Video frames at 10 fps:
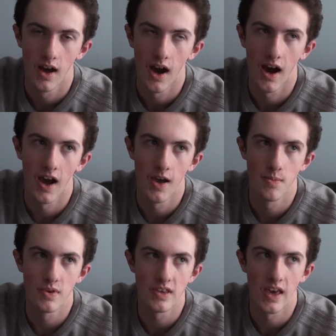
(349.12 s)
I
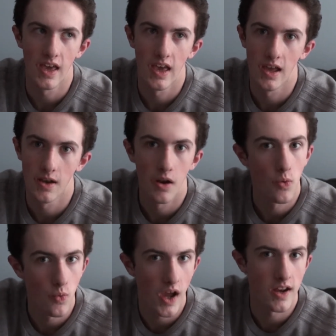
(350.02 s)
began
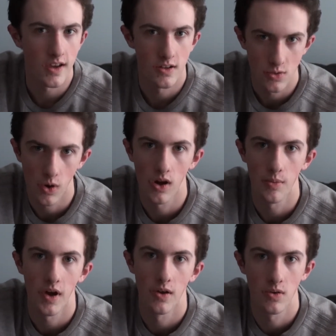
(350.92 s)
writing and drawing
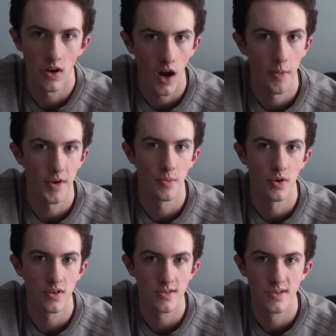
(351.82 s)
my own comic
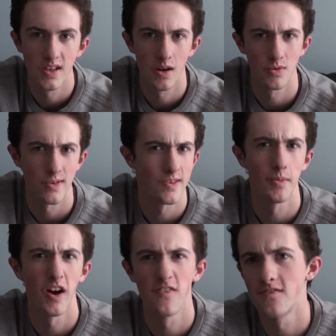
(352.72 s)
books. I was only
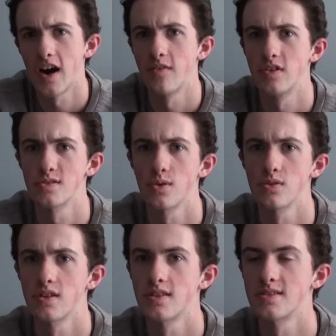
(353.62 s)
about 5 years
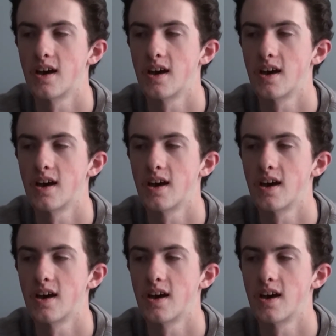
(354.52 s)
old at the